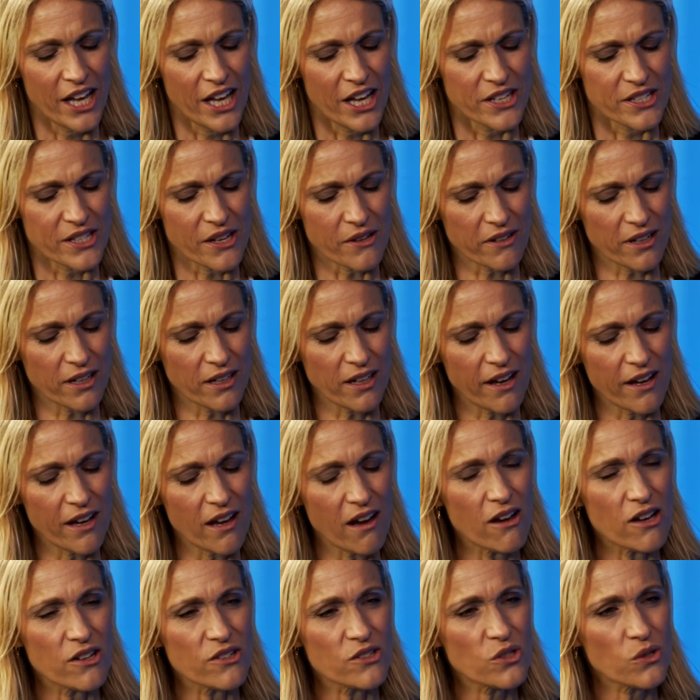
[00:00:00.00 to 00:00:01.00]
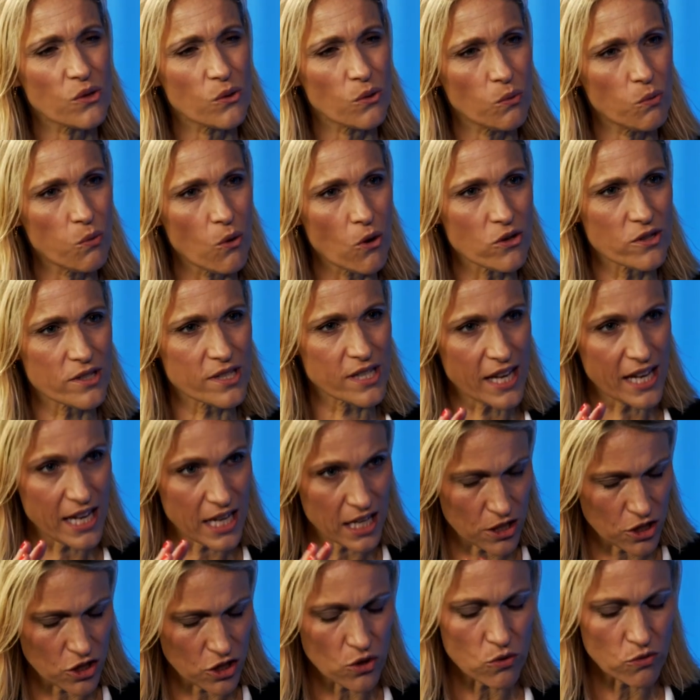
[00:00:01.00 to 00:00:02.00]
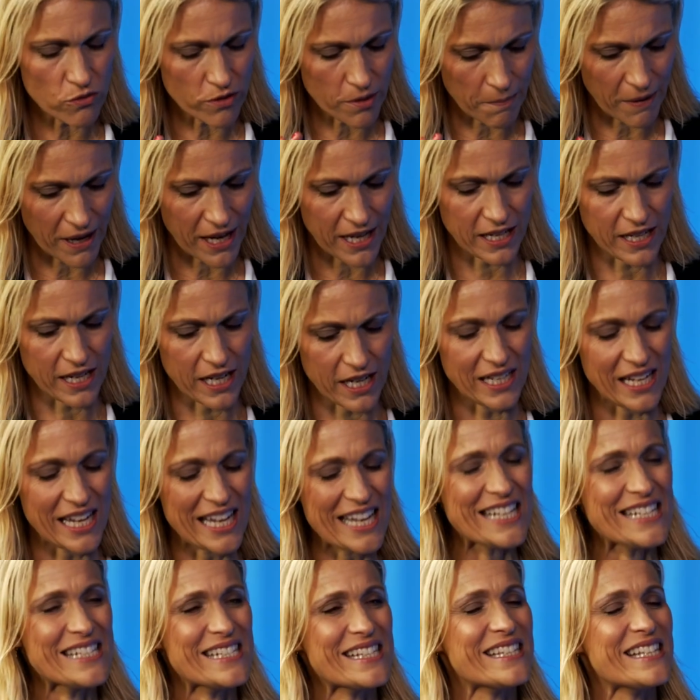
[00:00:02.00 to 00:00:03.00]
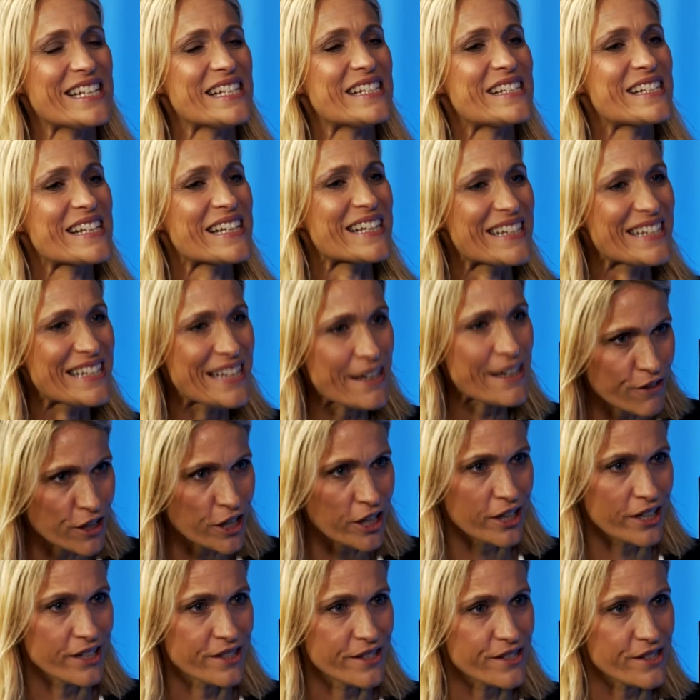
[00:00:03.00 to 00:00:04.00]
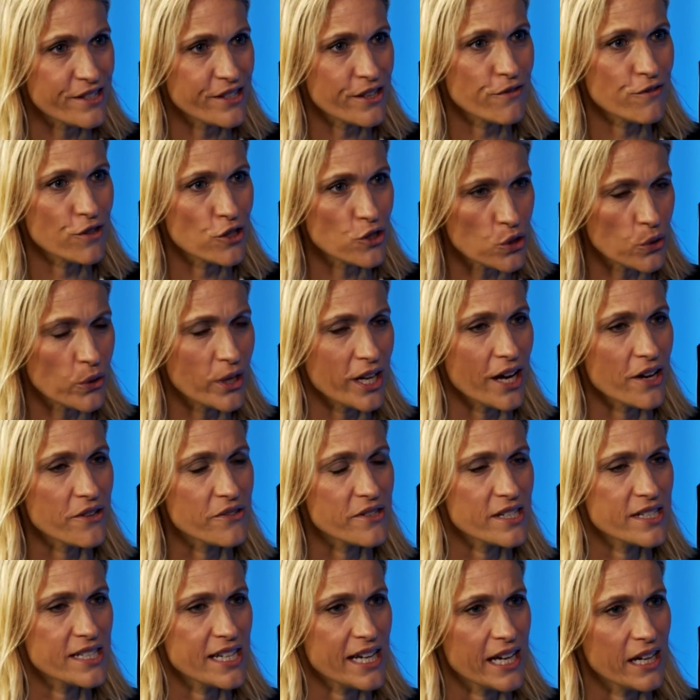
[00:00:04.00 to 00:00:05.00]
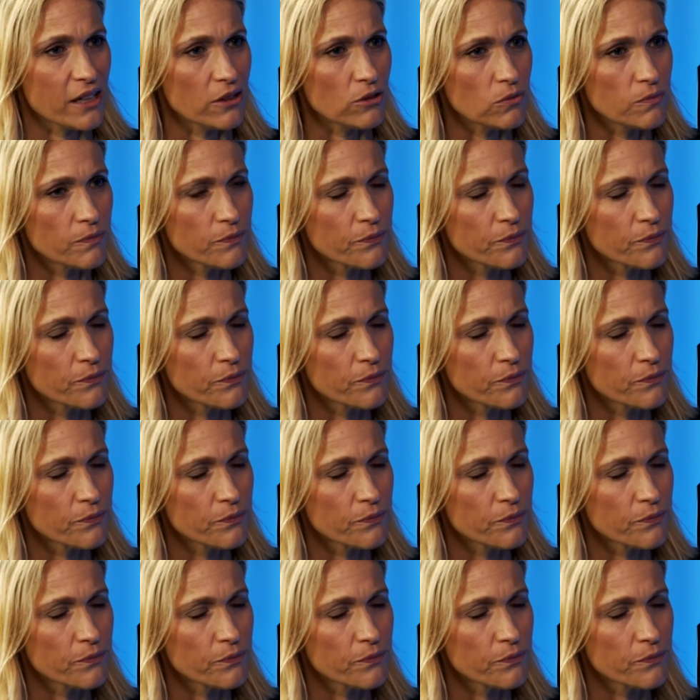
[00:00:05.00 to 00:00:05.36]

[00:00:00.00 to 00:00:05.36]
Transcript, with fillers: So can I ask, what, in your opinion, is the significance of the Toyota deal?